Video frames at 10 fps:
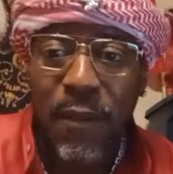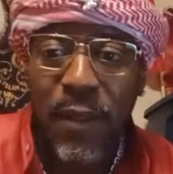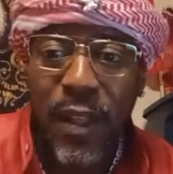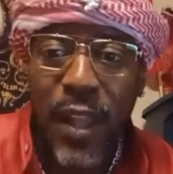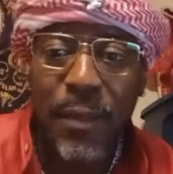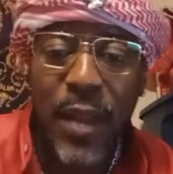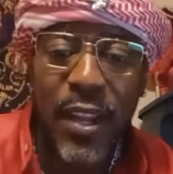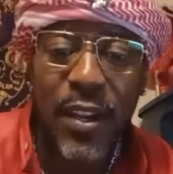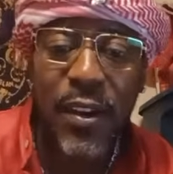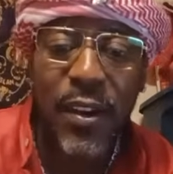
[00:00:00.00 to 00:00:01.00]
I'm not
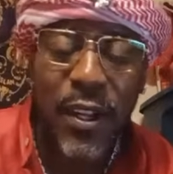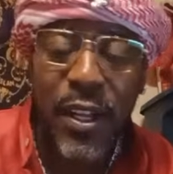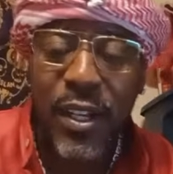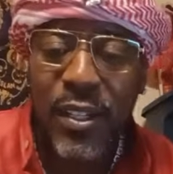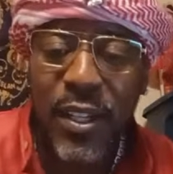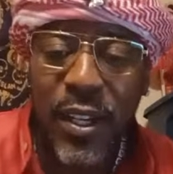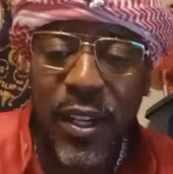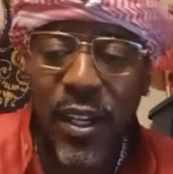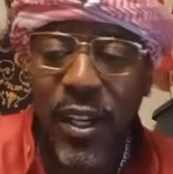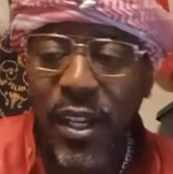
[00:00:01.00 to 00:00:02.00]
here
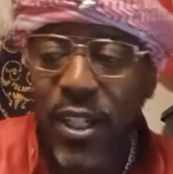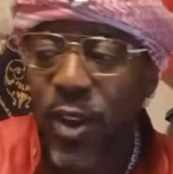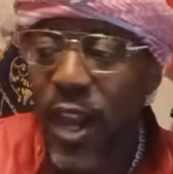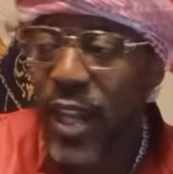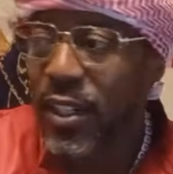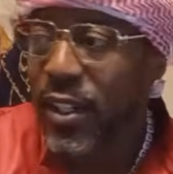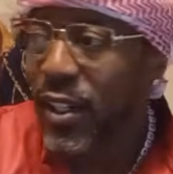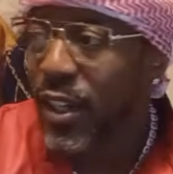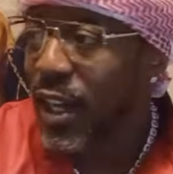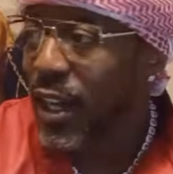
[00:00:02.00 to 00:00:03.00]
to try
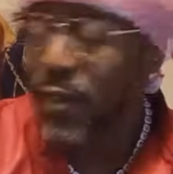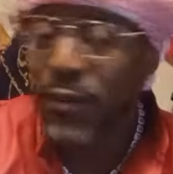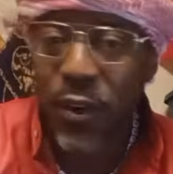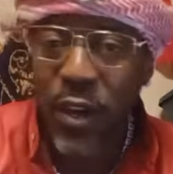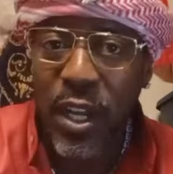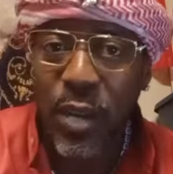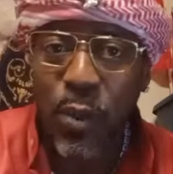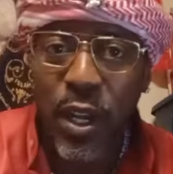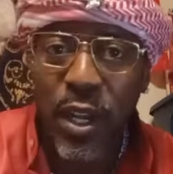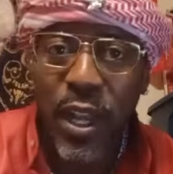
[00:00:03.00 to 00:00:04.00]
to convert
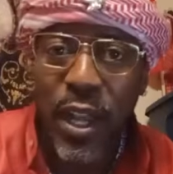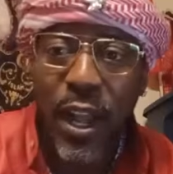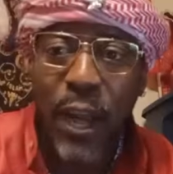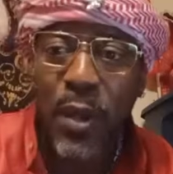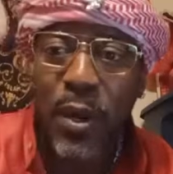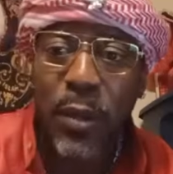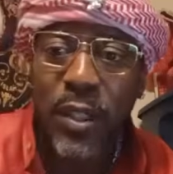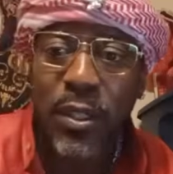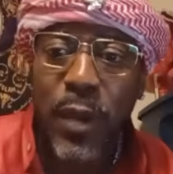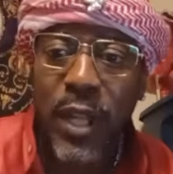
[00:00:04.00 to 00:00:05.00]
anyone. I'm here to
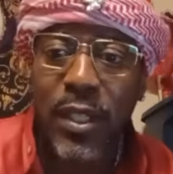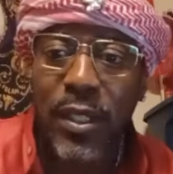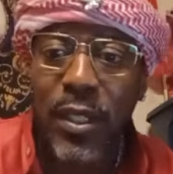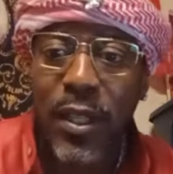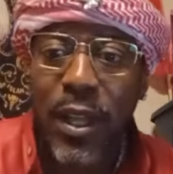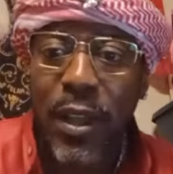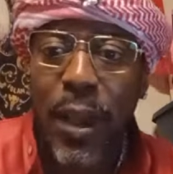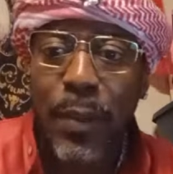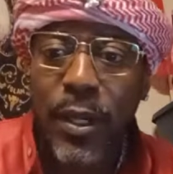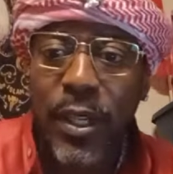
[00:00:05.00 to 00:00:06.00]
resurrect us.
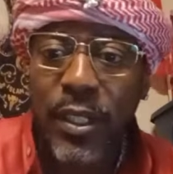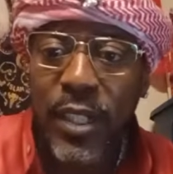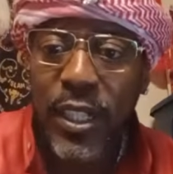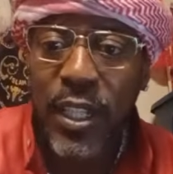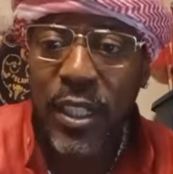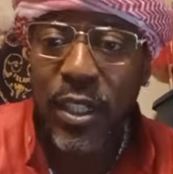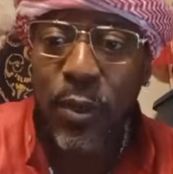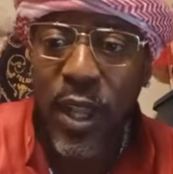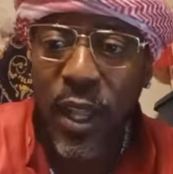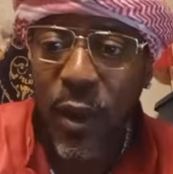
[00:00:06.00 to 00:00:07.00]
I'm here to teach
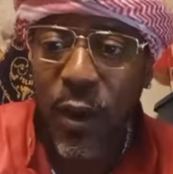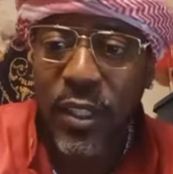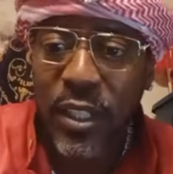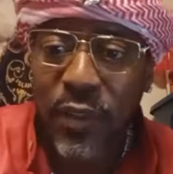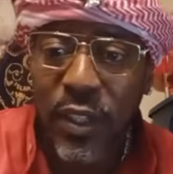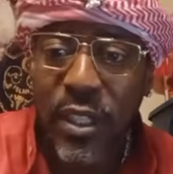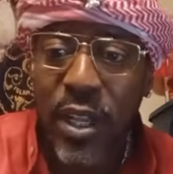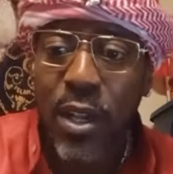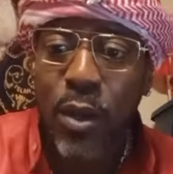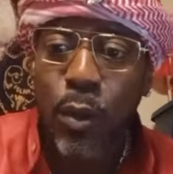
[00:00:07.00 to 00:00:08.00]
history and law, civics,
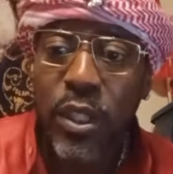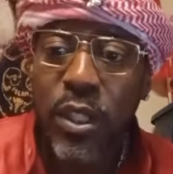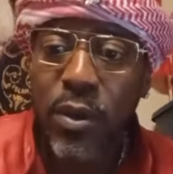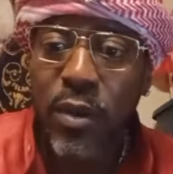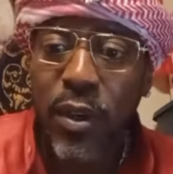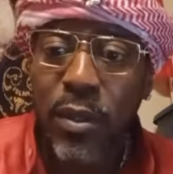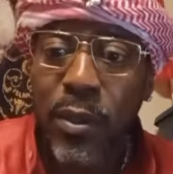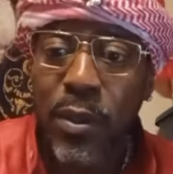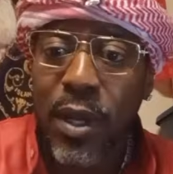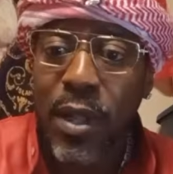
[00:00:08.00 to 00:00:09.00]
which is
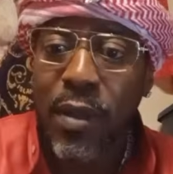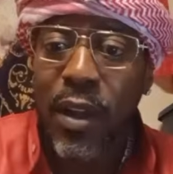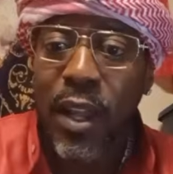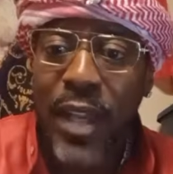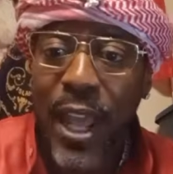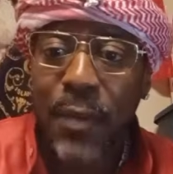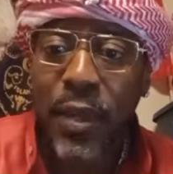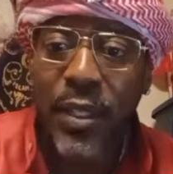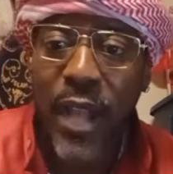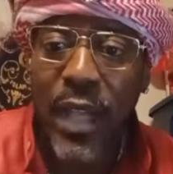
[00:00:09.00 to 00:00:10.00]
universal. Adapt, a
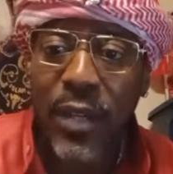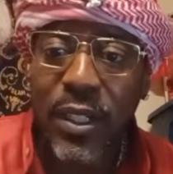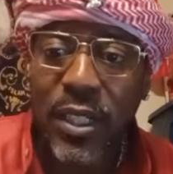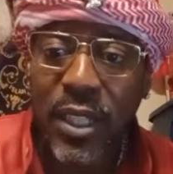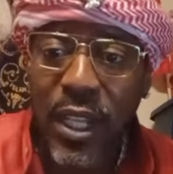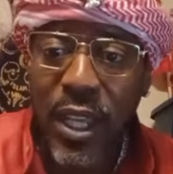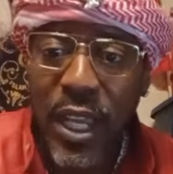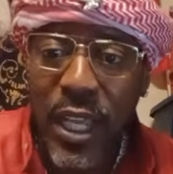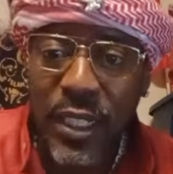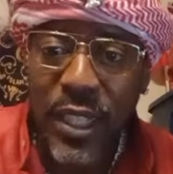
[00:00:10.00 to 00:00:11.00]
scholar, a sheik
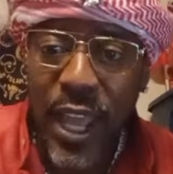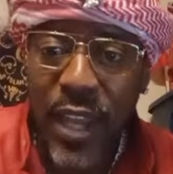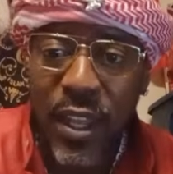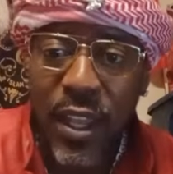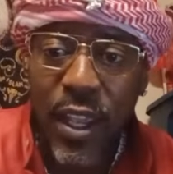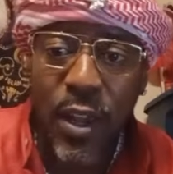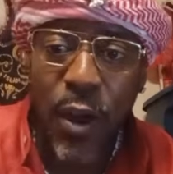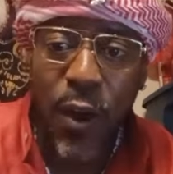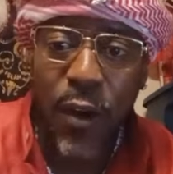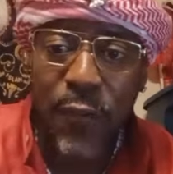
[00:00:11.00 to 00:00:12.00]
is that in
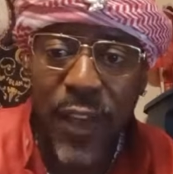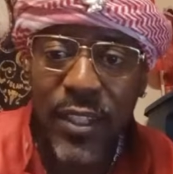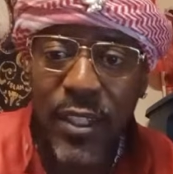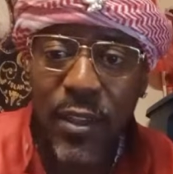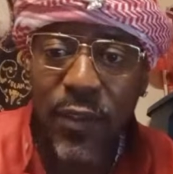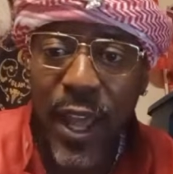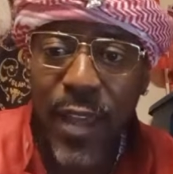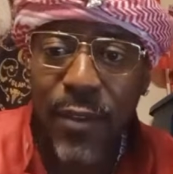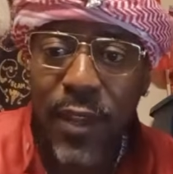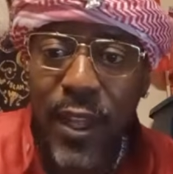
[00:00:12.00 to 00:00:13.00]
all facets of
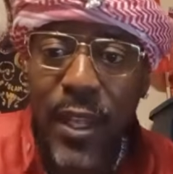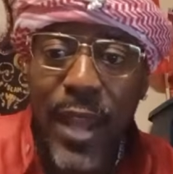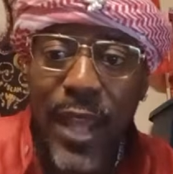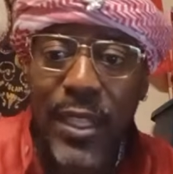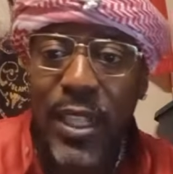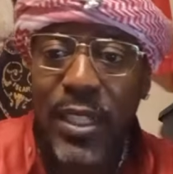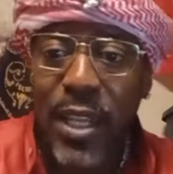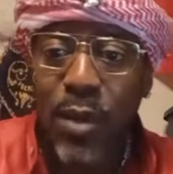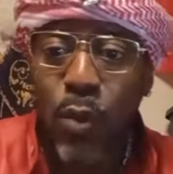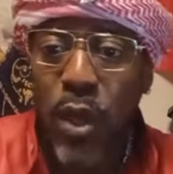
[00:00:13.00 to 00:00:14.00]
life, not just
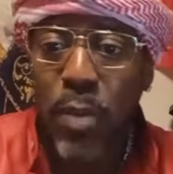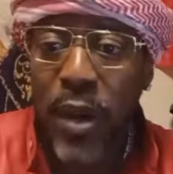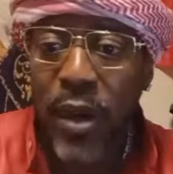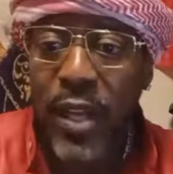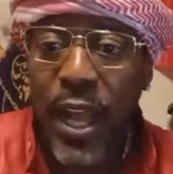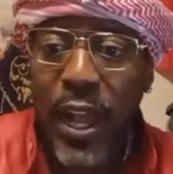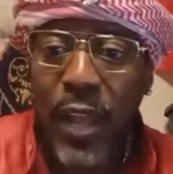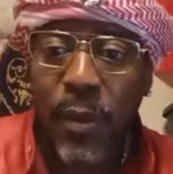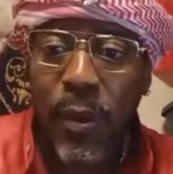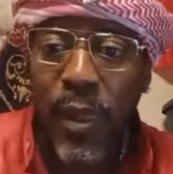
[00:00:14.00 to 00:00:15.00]
in one paradigm,
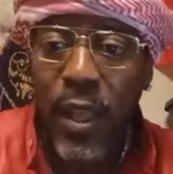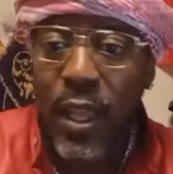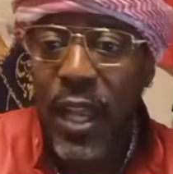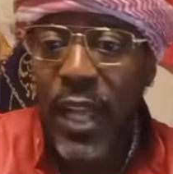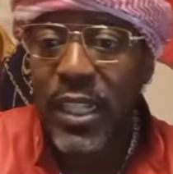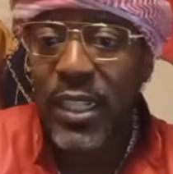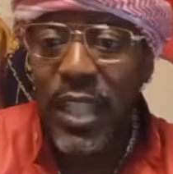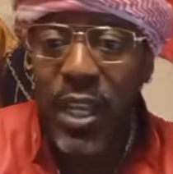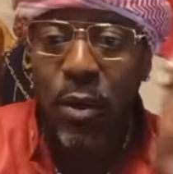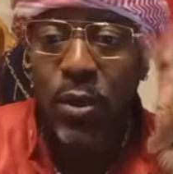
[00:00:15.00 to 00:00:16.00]
not just
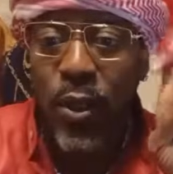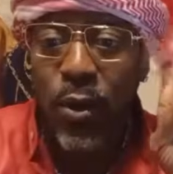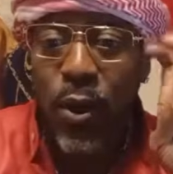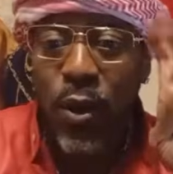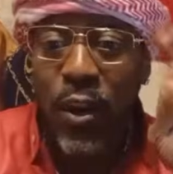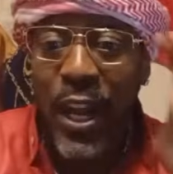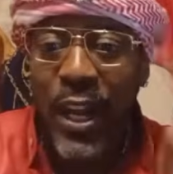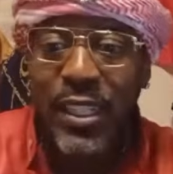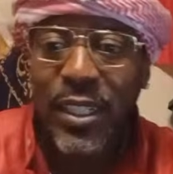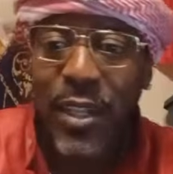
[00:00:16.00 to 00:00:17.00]
in no so-called
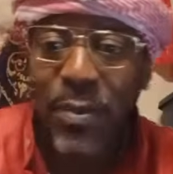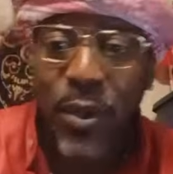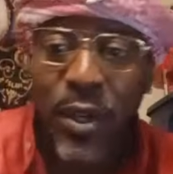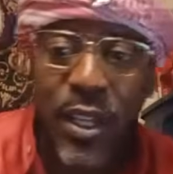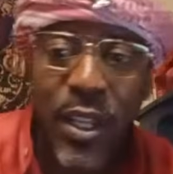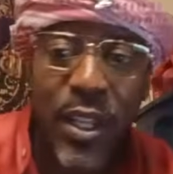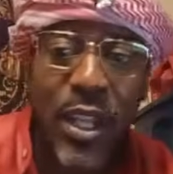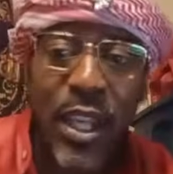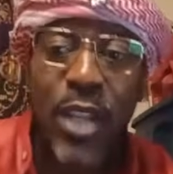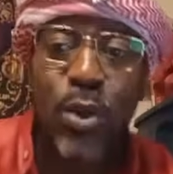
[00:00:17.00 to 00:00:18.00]
conscious community,
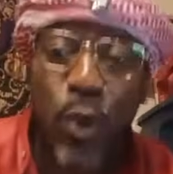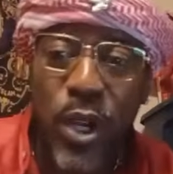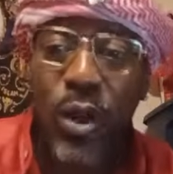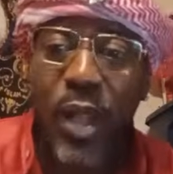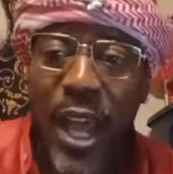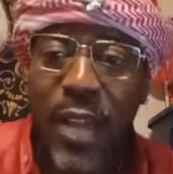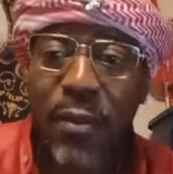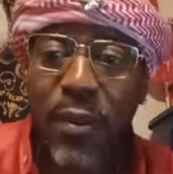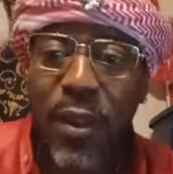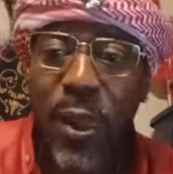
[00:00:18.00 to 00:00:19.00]
in real
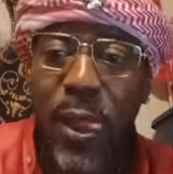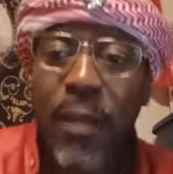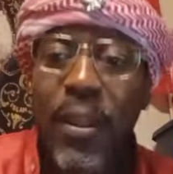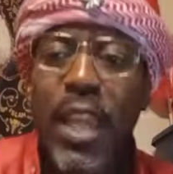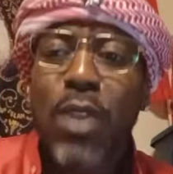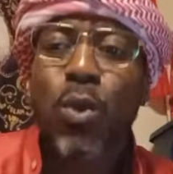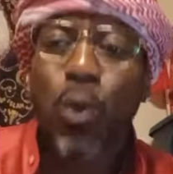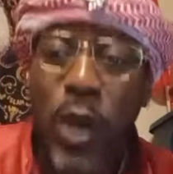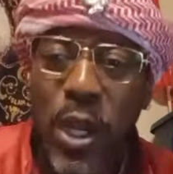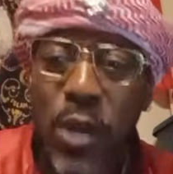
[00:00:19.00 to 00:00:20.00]
life. In
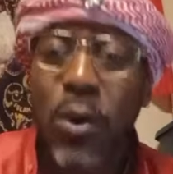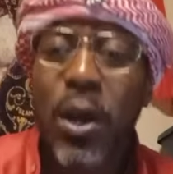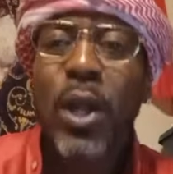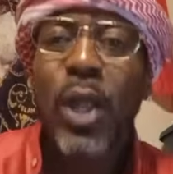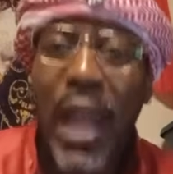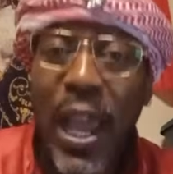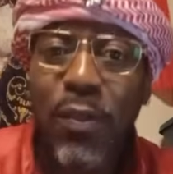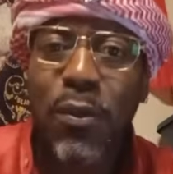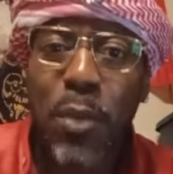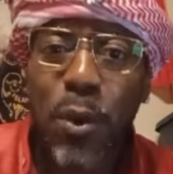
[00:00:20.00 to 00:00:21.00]
real
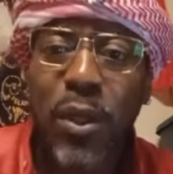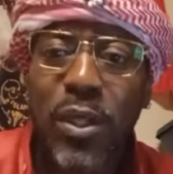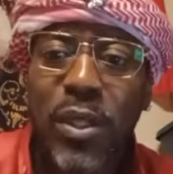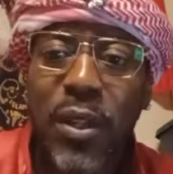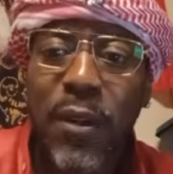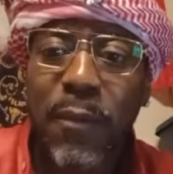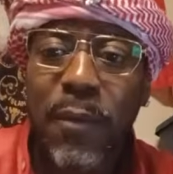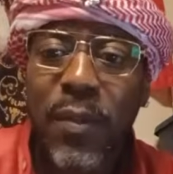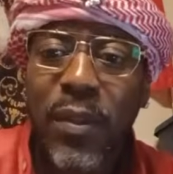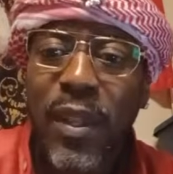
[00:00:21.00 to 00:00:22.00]
life, Moors.
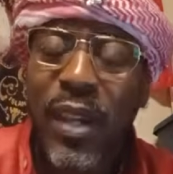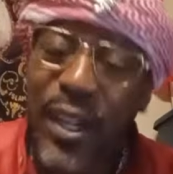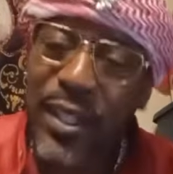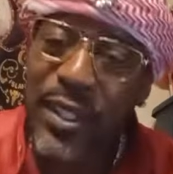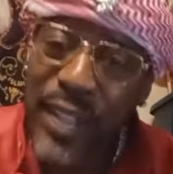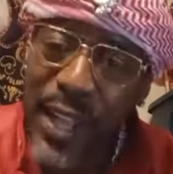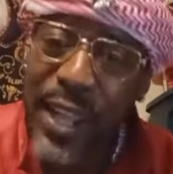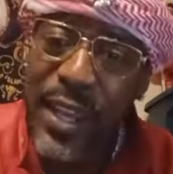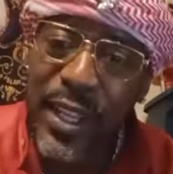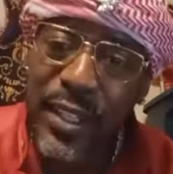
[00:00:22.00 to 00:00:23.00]

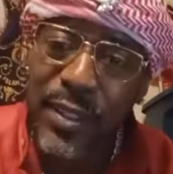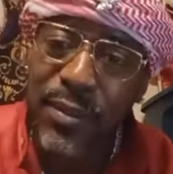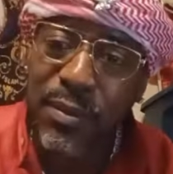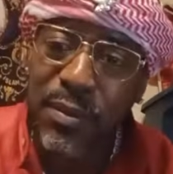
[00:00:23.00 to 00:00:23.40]
Understand this.